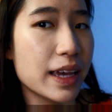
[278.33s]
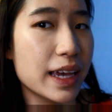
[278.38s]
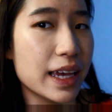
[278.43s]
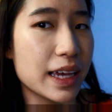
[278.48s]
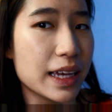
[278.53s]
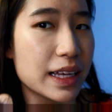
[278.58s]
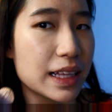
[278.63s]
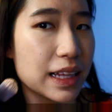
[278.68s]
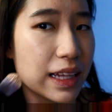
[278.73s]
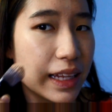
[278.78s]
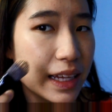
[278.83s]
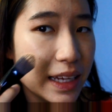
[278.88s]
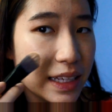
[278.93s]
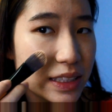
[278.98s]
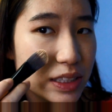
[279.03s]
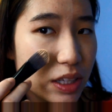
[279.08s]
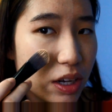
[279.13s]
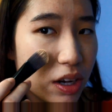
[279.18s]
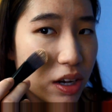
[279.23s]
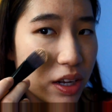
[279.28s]
it
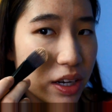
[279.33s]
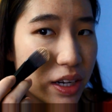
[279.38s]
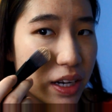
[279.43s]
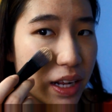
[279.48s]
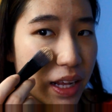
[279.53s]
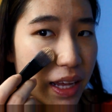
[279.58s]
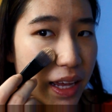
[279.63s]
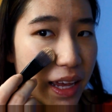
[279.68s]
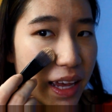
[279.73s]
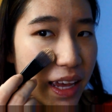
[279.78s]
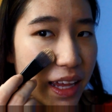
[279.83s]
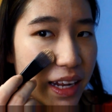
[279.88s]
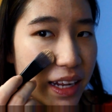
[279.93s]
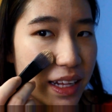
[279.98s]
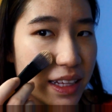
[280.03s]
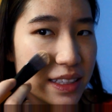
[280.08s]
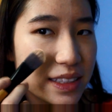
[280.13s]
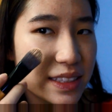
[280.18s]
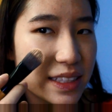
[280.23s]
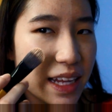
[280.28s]
clings on and
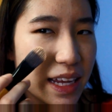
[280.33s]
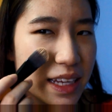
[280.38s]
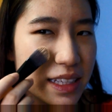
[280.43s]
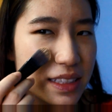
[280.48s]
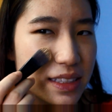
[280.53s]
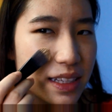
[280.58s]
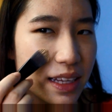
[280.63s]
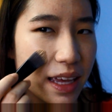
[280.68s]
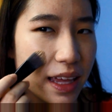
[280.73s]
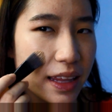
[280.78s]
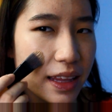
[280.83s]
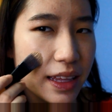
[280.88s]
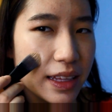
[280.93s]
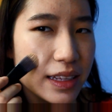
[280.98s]
it stays together.